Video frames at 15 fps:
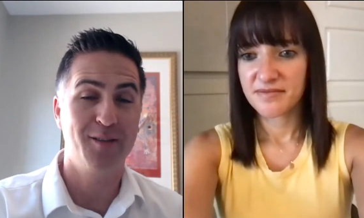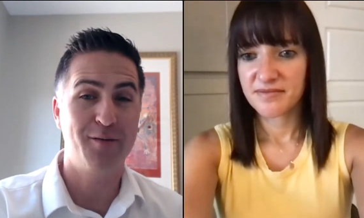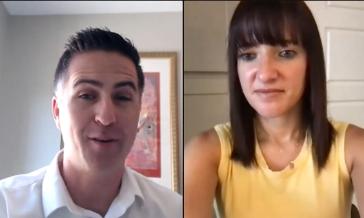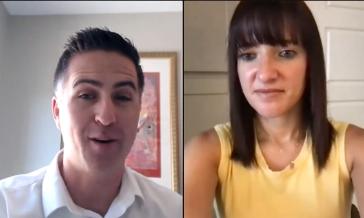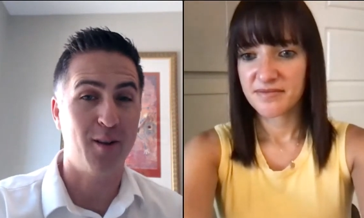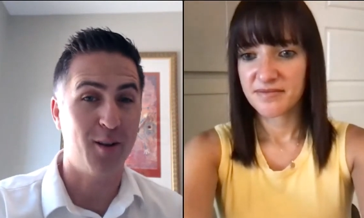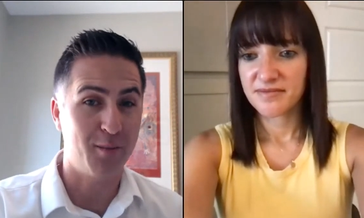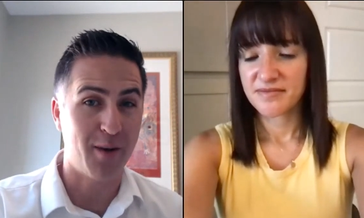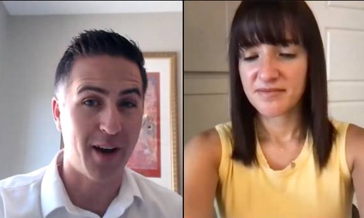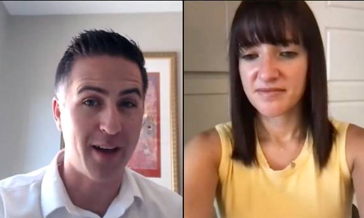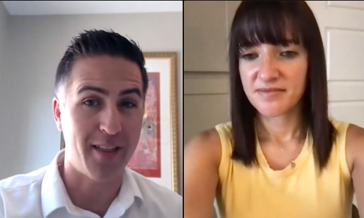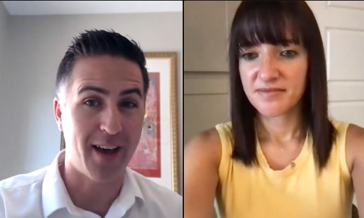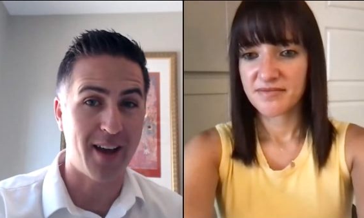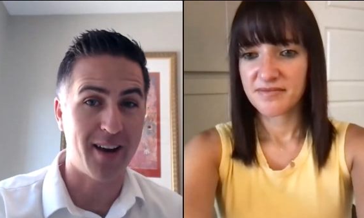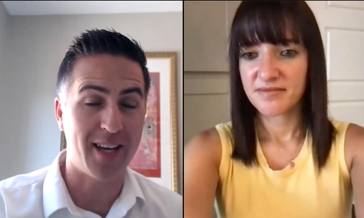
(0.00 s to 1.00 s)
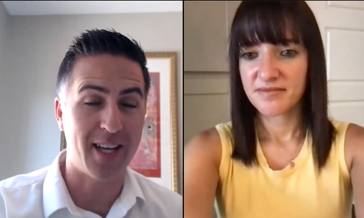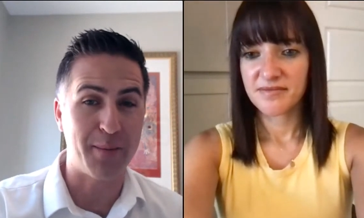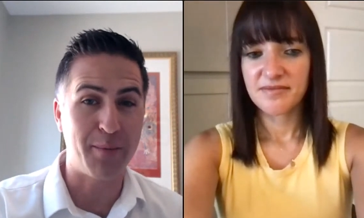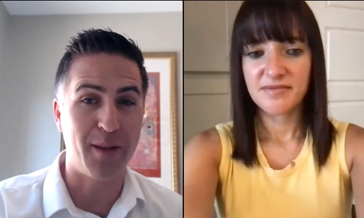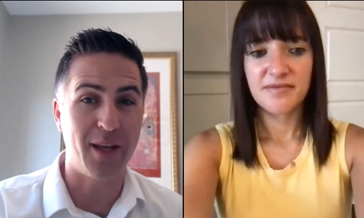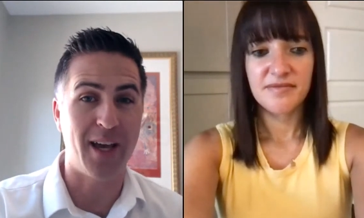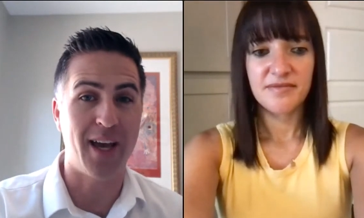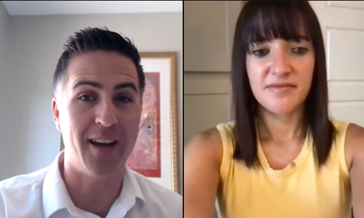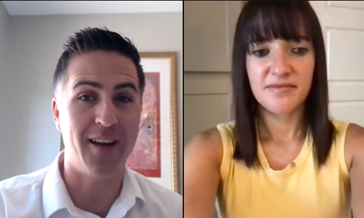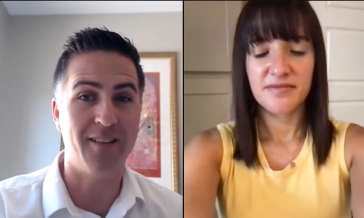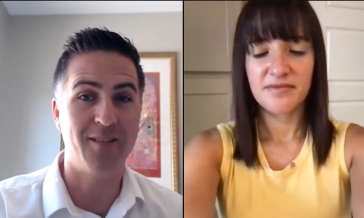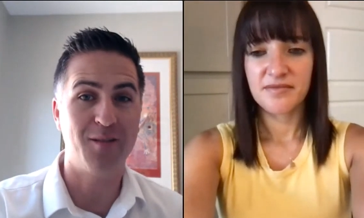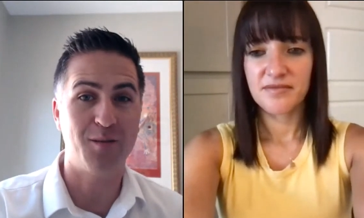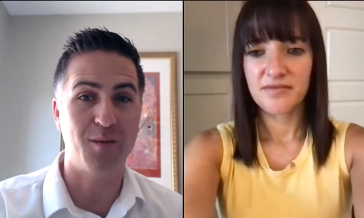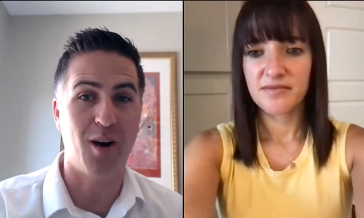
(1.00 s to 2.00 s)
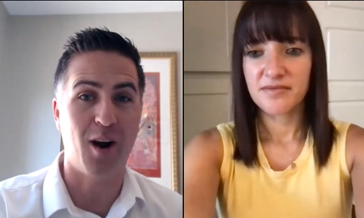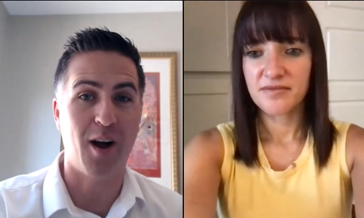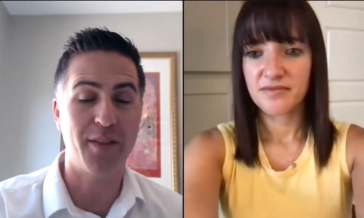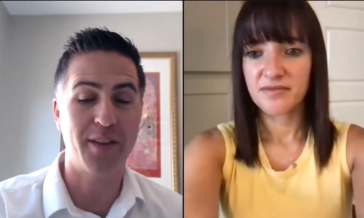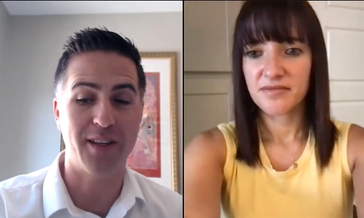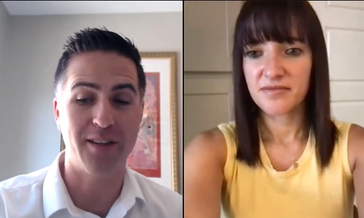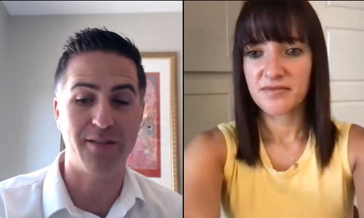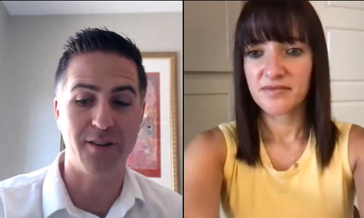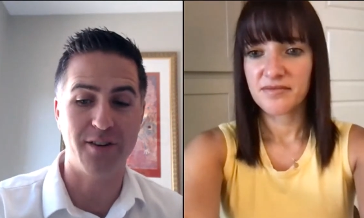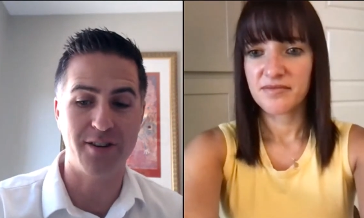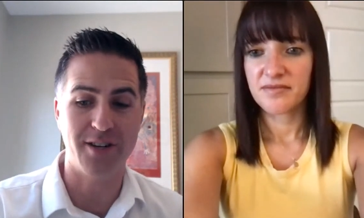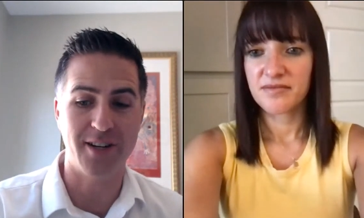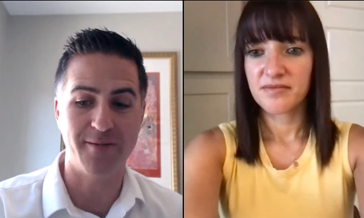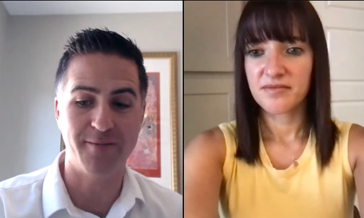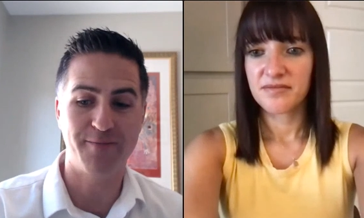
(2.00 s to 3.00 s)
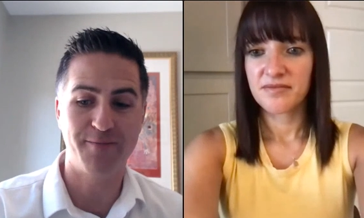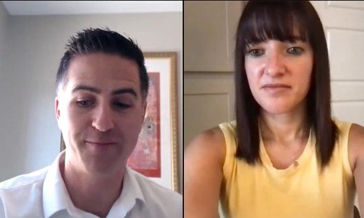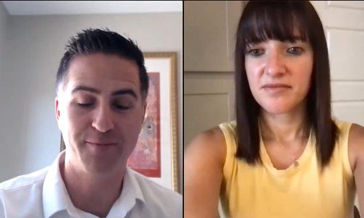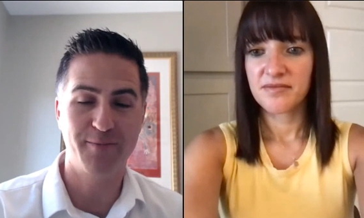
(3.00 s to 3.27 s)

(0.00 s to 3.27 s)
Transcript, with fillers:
Speaker 1: followed by that in-plan Roth conversion.